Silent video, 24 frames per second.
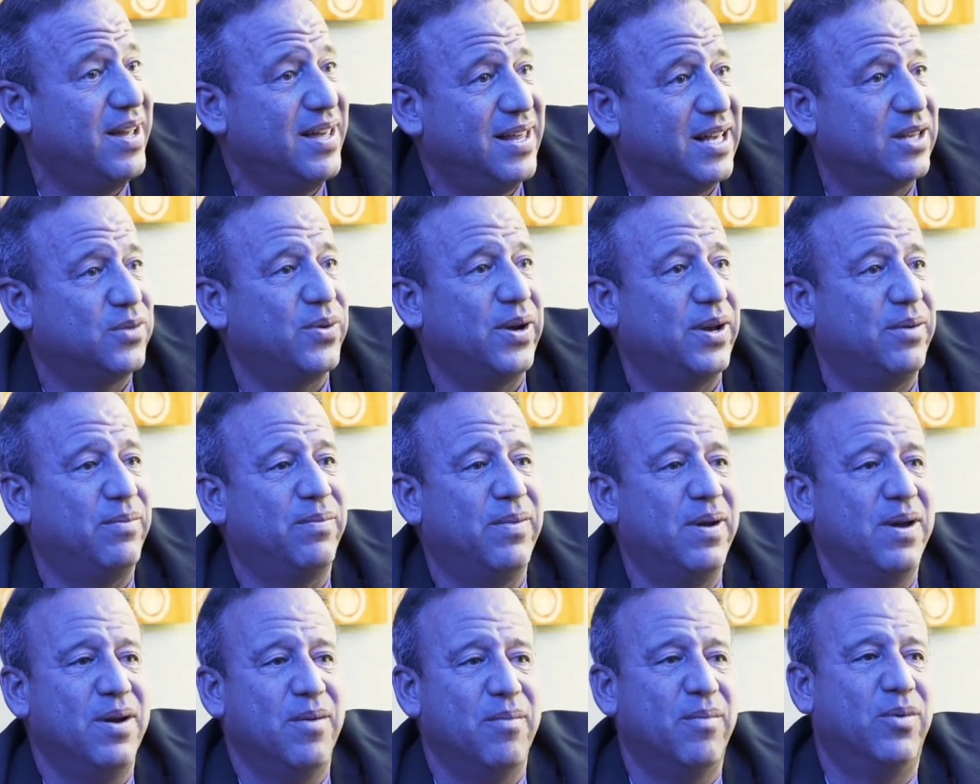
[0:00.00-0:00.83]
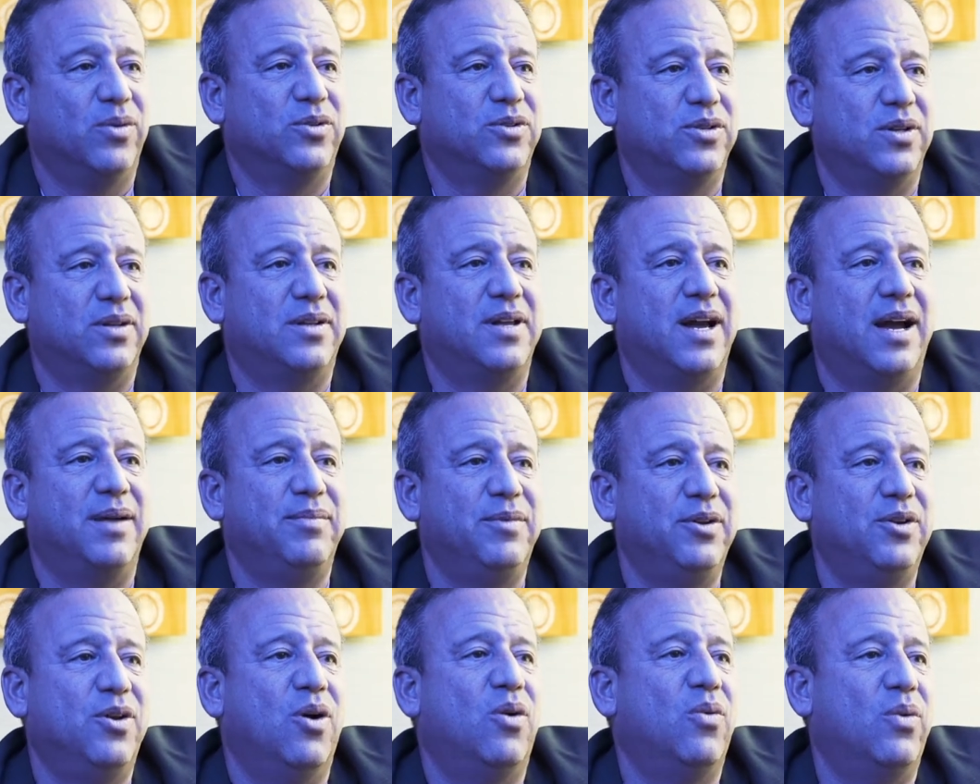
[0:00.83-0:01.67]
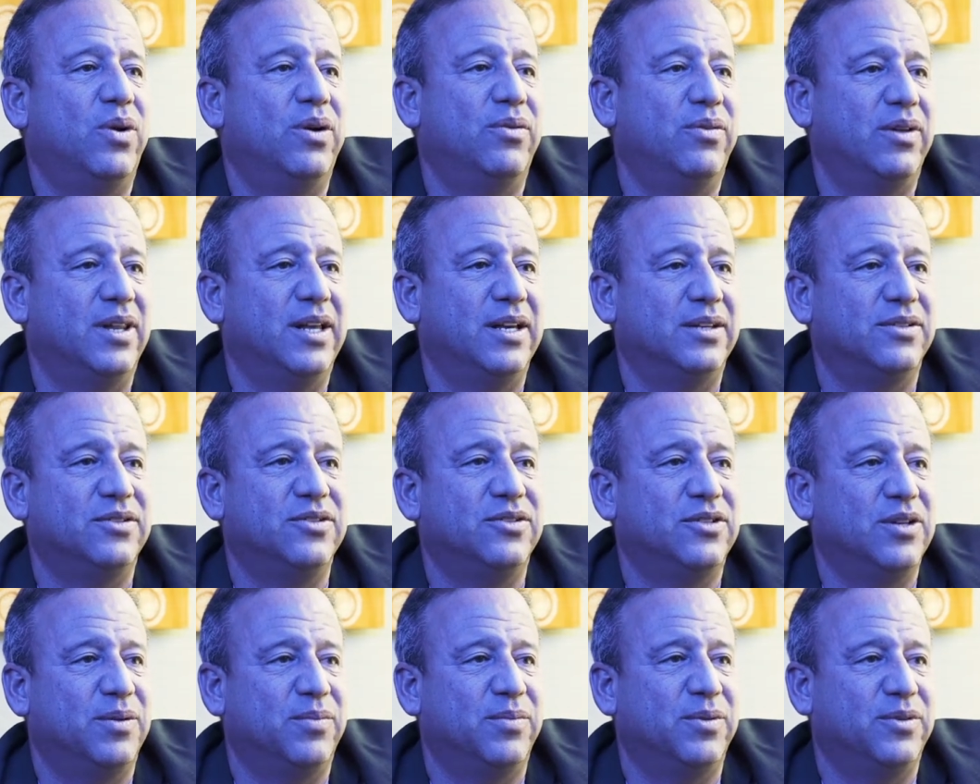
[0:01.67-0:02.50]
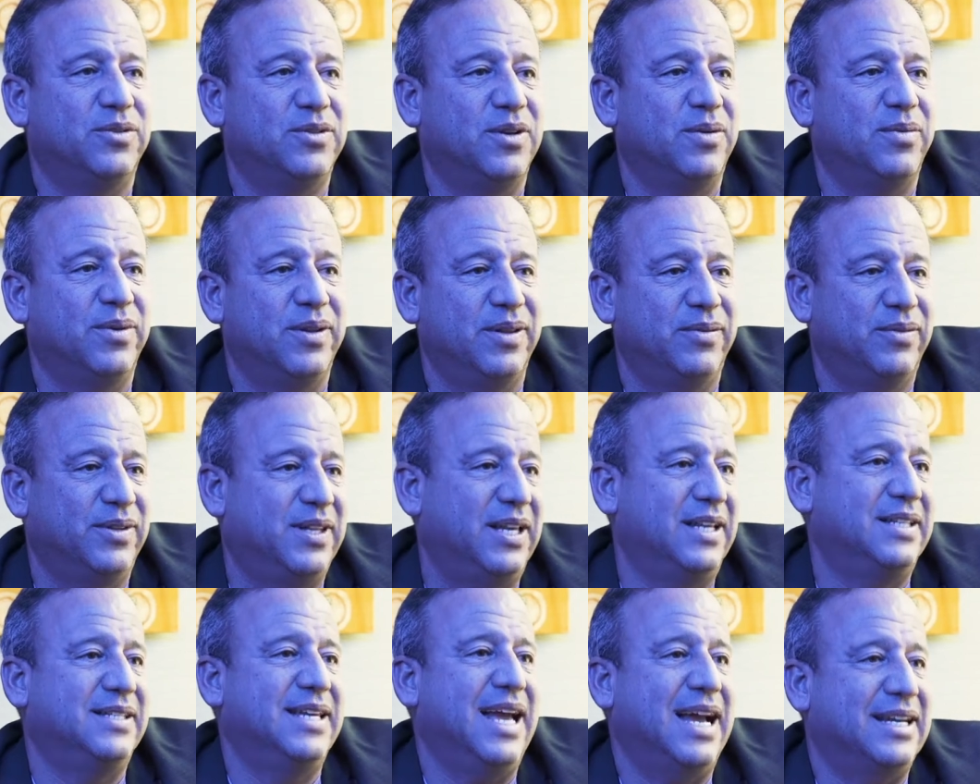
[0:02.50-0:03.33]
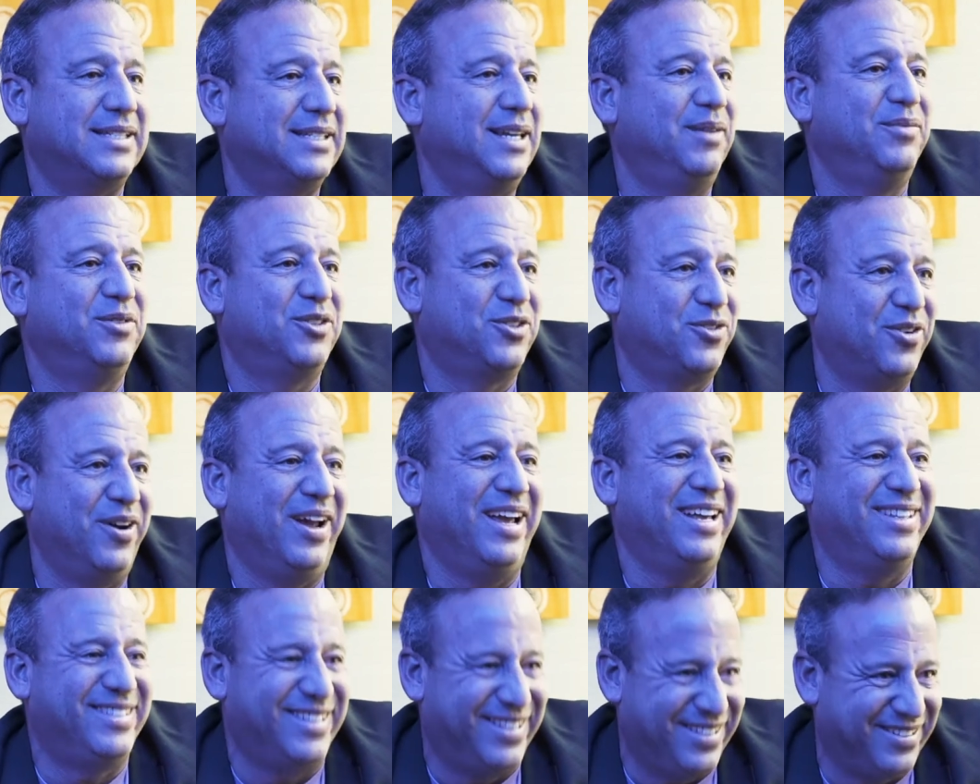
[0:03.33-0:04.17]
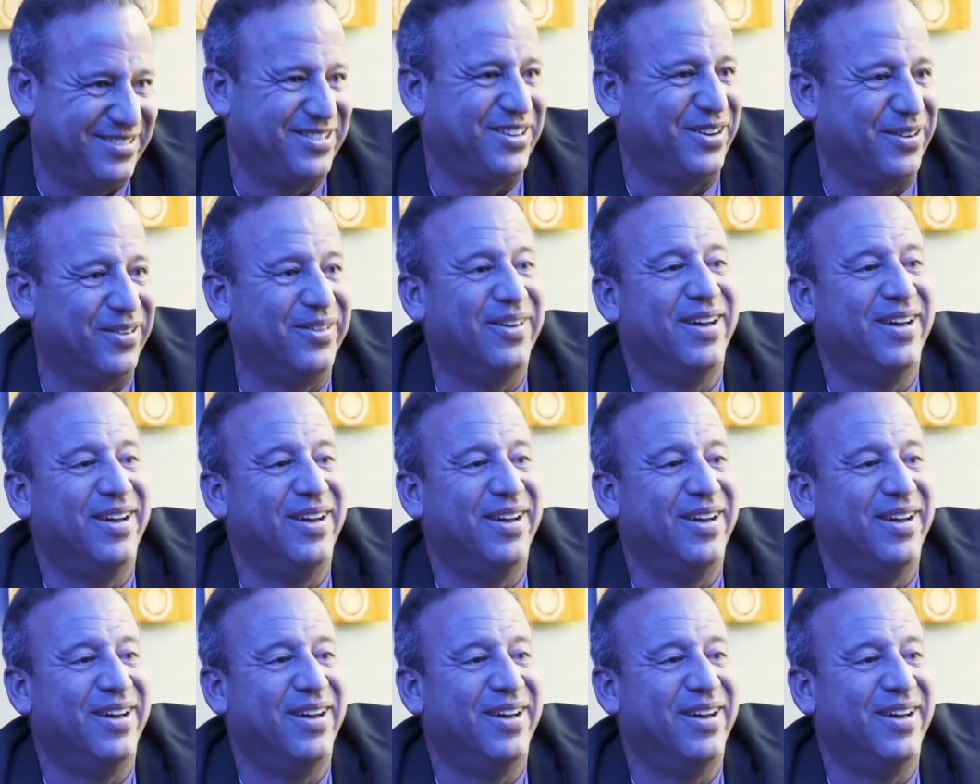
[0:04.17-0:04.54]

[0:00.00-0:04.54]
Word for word: That's why you, most of the time you don't want a relationship with someone with the exact same strengths as you.